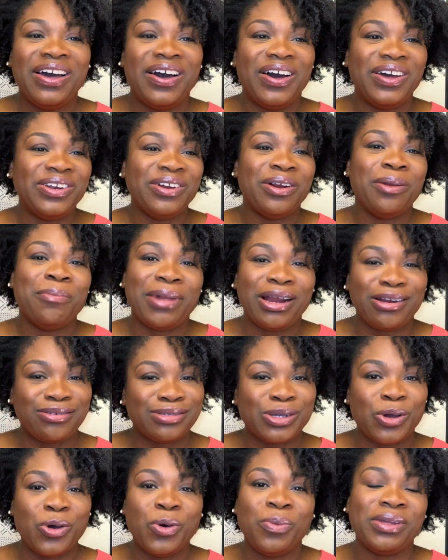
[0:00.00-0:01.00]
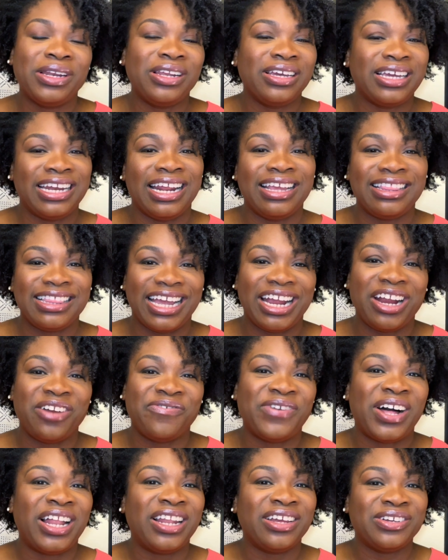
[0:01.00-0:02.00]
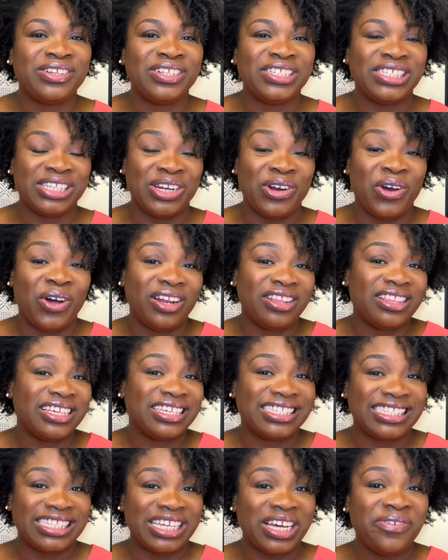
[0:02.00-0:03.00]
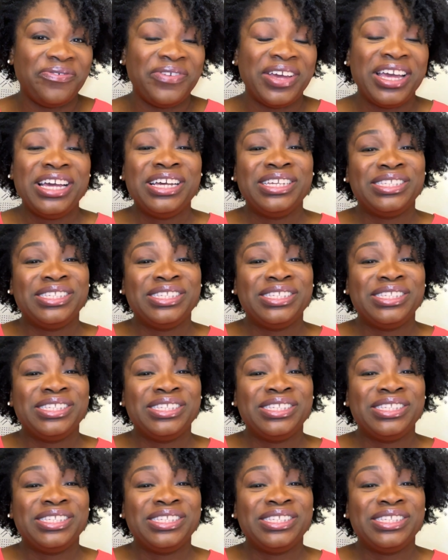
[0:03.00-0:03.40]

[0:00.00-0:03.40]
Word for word: under a microscope and looking at the hair follicles and all of this stuff.